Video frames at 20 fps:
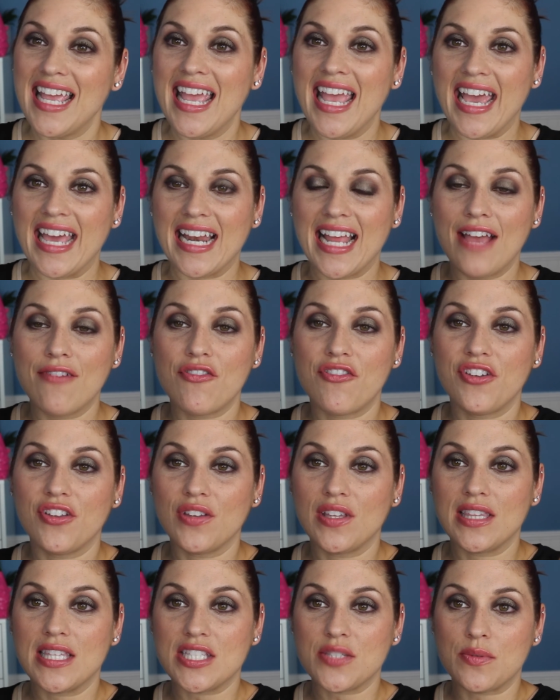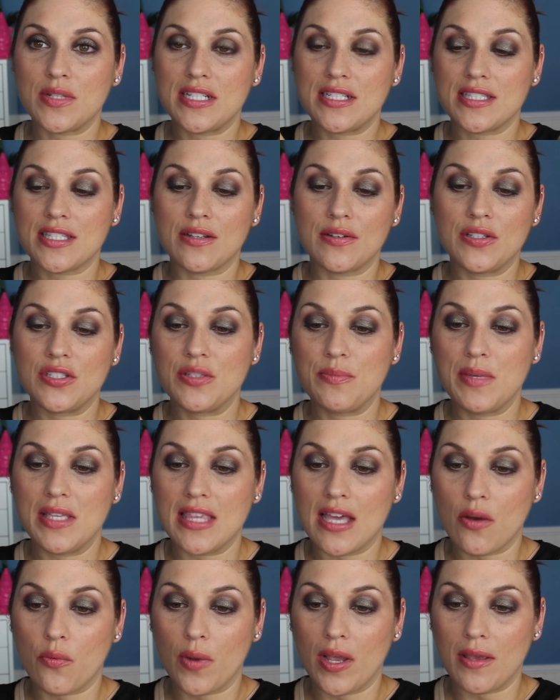And I have a feeling this one is going to be
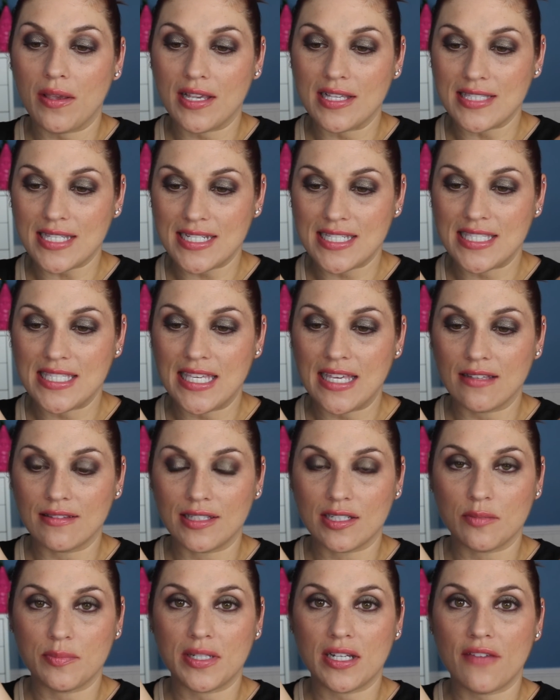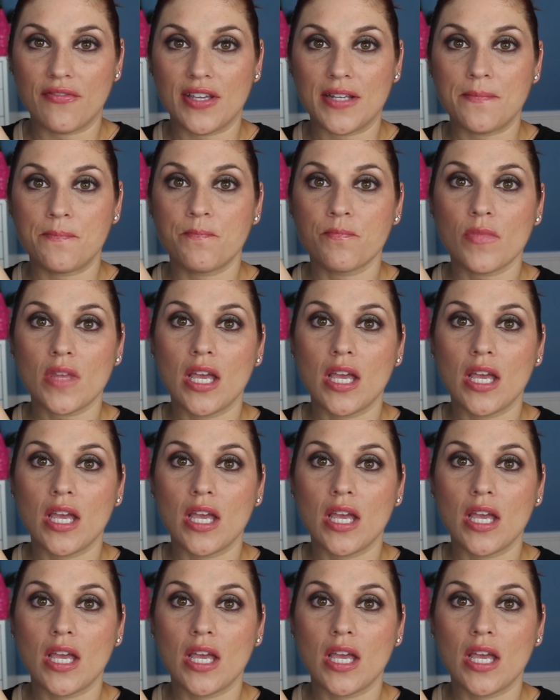that way because I see a little bit of it